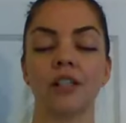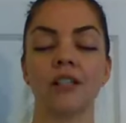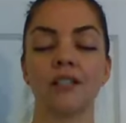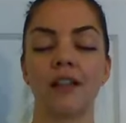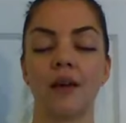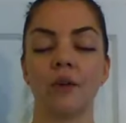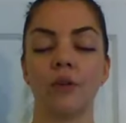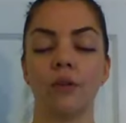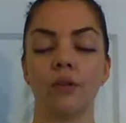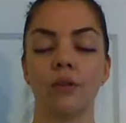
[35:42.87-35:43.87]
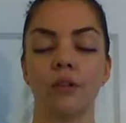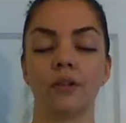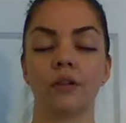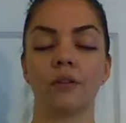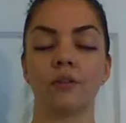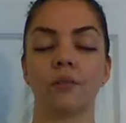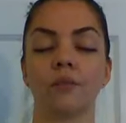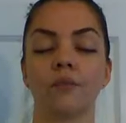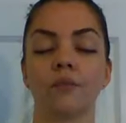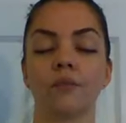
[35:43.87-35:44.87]
Release that hold.
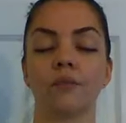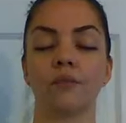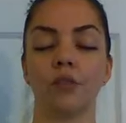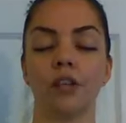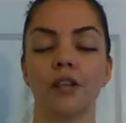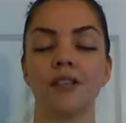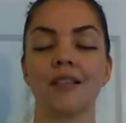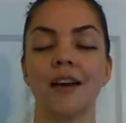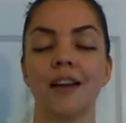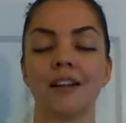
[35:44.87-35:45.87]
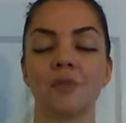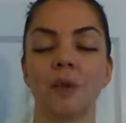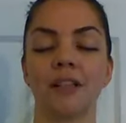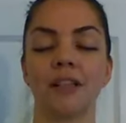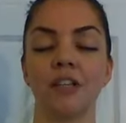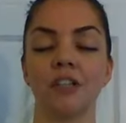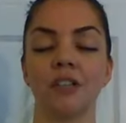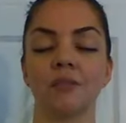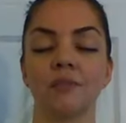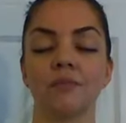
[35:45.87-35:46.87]
Release that
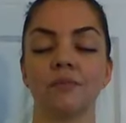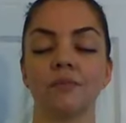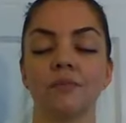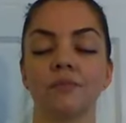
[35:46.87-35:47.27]
expectation.